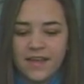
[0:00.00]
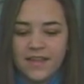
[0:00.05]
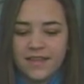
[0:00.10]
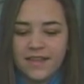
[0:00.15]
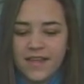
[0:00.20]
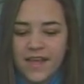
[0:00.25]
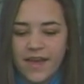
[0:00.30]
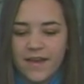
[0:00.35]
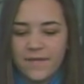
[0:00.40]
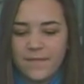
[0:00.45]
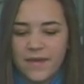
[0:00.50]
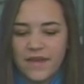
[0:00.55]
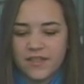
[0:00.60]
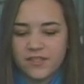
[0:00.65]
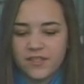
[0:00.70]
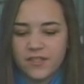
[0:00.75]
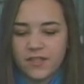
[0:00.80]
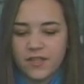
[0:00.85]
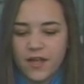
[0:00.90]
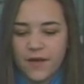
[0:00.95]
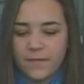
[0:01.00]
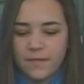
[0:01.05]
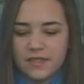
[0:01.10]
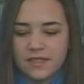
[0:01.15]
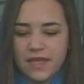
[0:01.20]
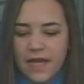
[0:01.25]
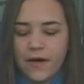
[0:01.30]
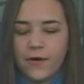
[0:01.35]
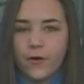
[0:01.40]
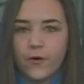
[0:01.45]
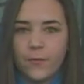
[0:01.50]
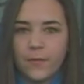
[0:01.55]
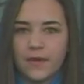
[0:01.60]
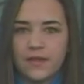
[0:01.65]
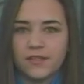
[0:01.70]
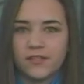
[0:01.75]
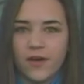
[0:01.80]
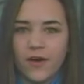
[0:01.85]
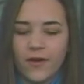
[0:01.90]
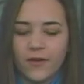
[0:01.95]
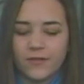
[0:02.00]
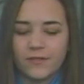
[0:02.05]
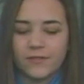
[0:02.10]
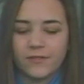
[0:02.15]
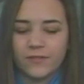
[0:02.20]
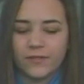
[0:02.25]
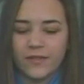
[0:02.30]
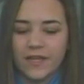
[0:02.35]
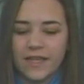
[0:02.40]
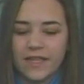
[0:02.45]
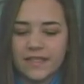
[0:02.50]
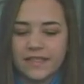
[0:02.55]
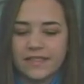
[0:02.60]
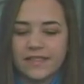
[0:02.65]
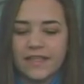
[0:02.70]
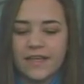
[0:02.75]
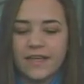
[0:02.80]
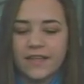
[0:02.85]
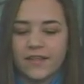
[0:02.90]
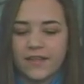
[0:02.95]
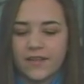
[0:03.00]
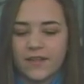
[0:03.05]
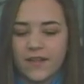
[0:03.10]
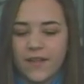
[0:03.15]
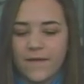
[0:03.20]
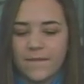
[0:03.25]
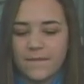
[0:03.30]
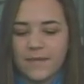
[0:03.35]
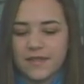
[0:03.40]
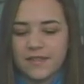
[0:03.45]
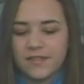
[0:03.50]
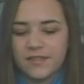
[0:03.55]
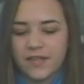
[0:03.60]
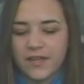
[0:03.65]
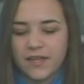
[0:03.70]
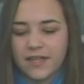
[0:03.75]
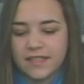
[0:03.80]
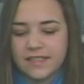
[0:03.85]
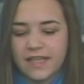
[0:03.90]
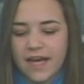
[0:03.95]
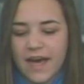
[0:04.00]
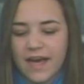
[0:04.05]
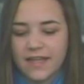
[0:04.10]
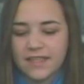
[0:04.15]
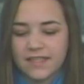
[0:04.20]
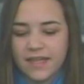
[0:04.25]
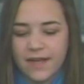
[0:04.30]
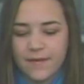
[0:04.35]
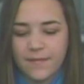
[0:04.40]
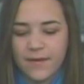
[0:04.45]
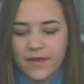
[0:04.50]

The Animation Club is now open to all students. The club meets during tie time